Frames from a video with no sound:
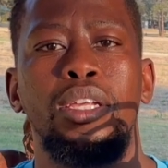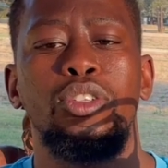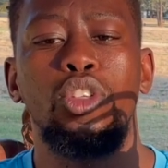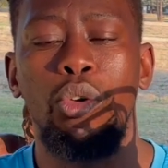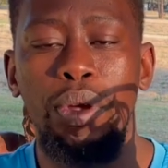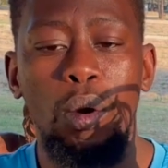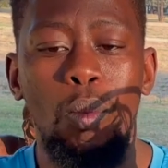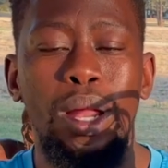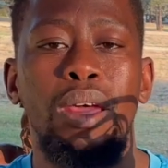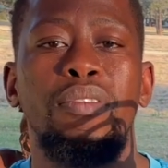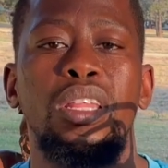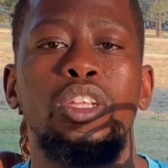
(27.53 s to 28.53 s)
doing
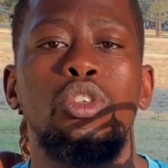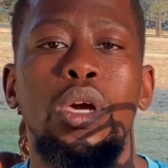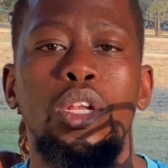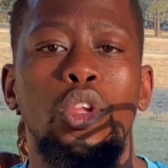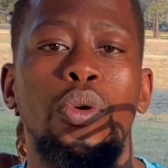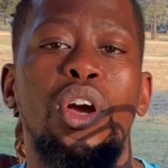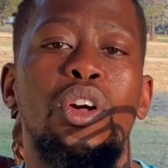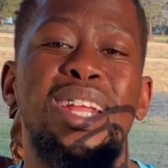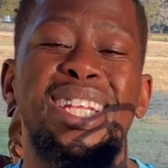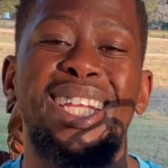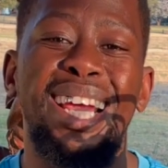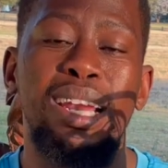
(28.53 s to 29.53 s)
whatever that you are doing on a
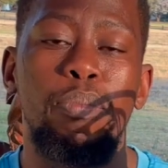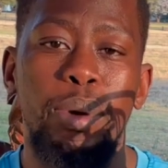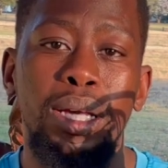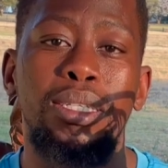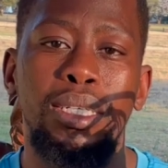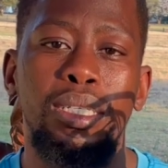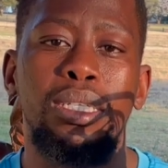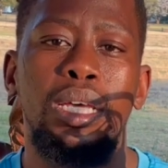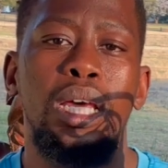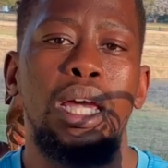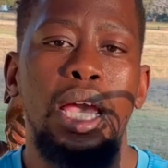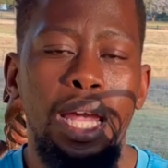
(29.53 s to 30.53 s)
daily basis,
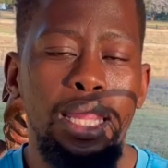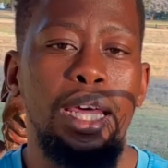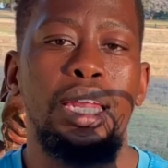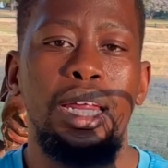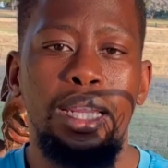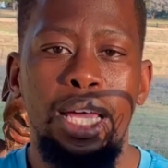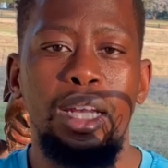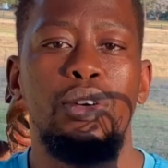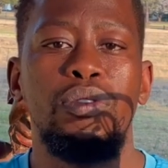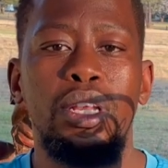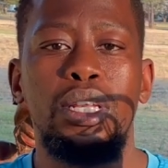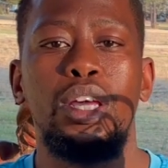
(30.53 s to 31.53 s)
and then at the end of
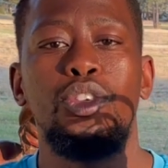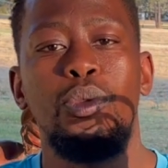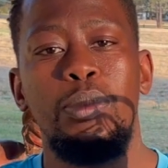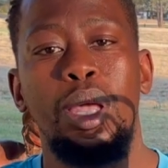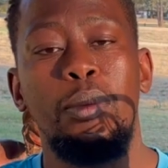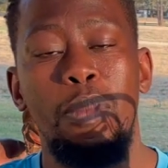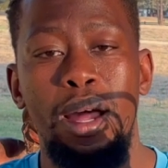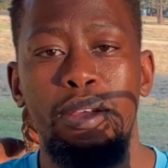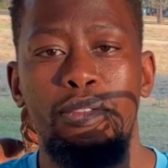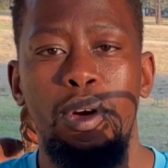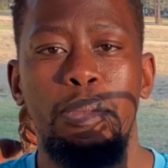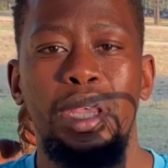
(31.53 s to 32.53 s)
the day you make money
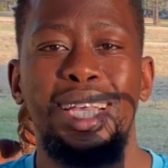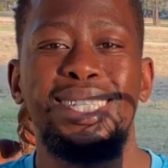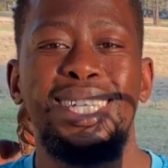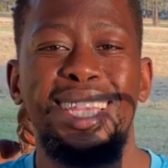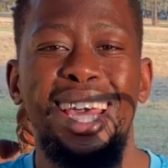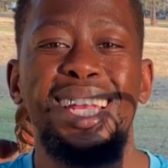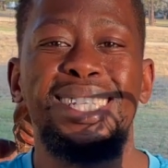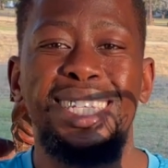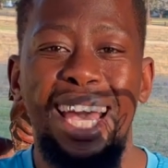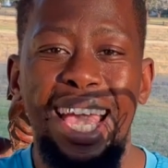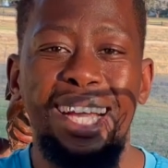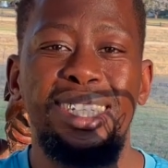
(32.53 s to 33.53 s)
from that. That is
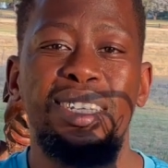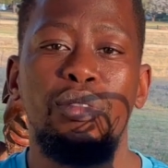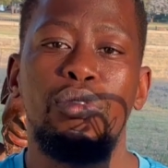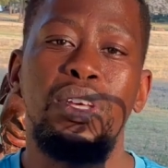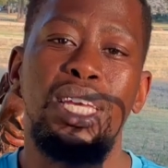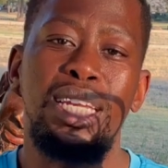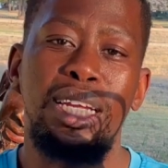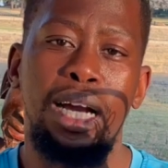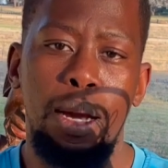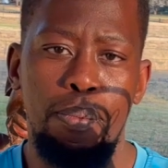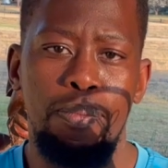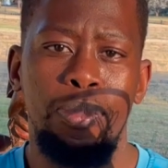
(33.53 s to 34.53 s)
active
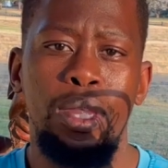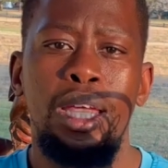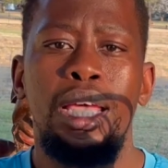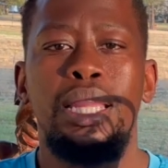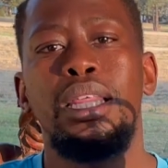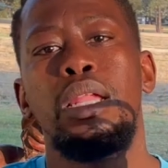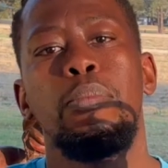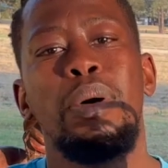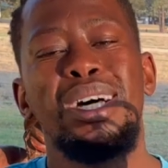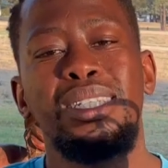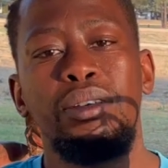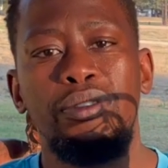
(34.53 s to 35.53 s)
income. Then
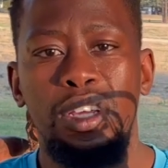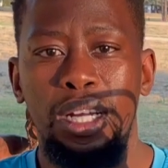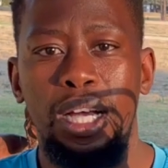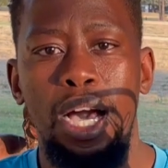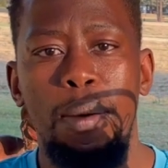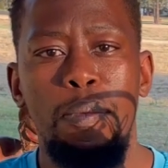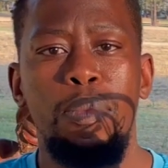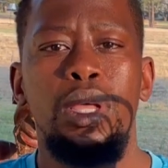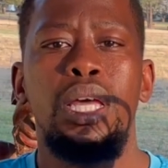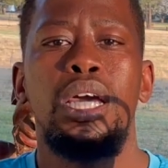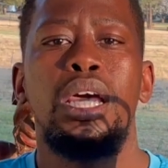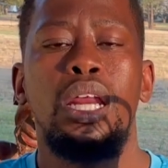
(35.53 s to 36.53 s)
passive income
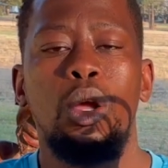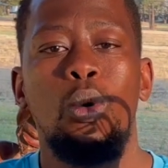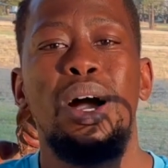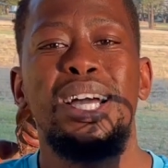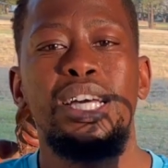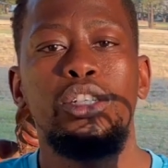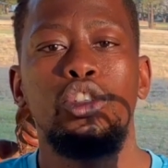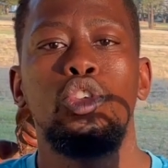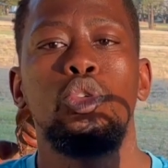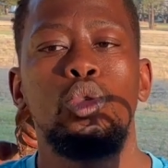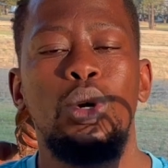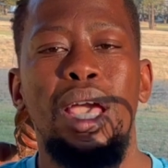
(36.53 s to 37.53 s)
requires you
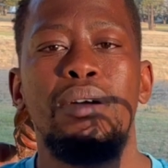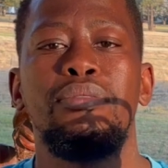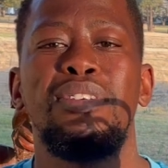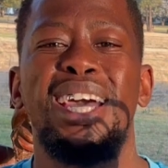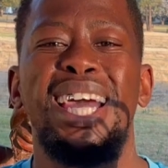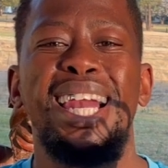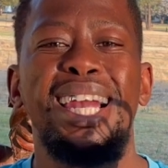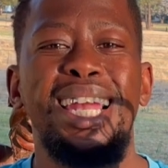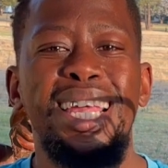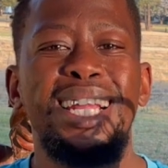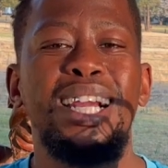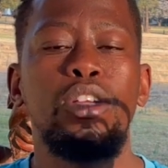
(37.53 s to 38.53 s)
to have
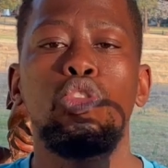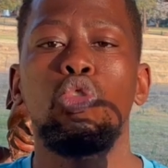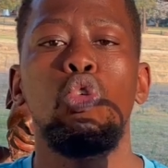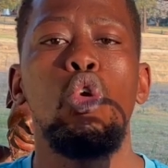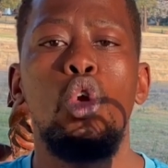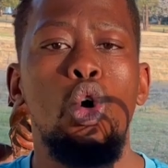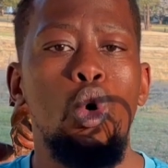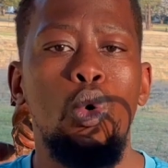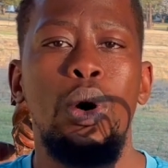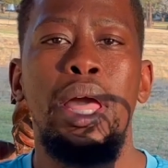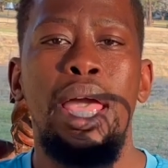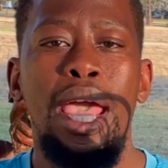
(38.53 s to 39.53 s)
little to no
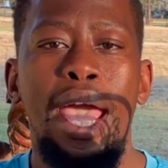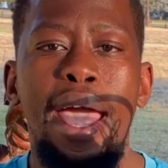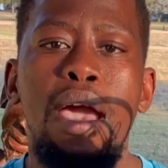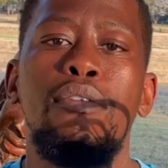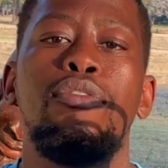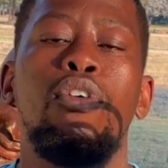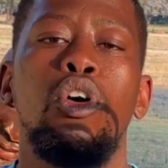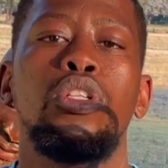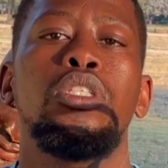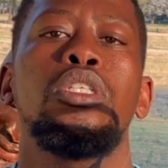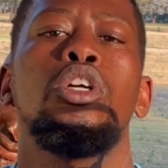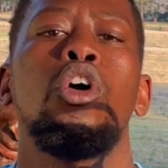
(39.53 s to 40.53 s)

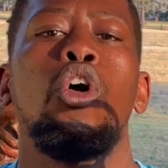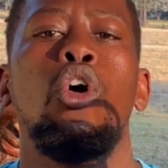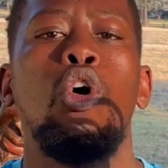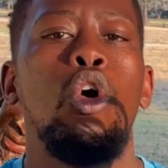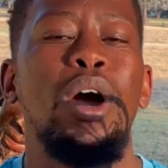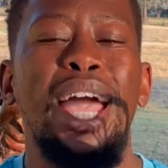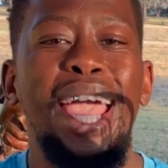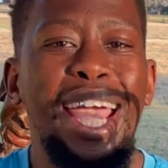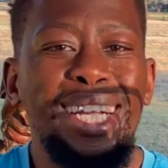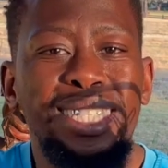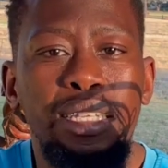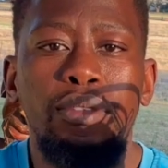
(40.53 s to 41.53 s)
effort or
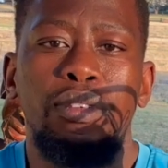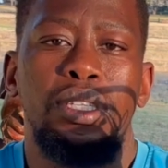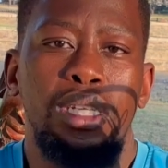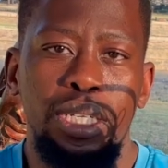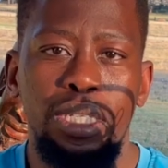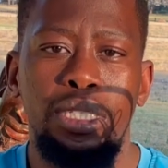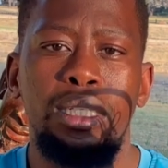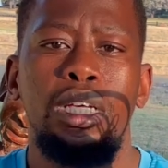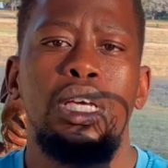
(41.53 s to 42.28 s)
activities,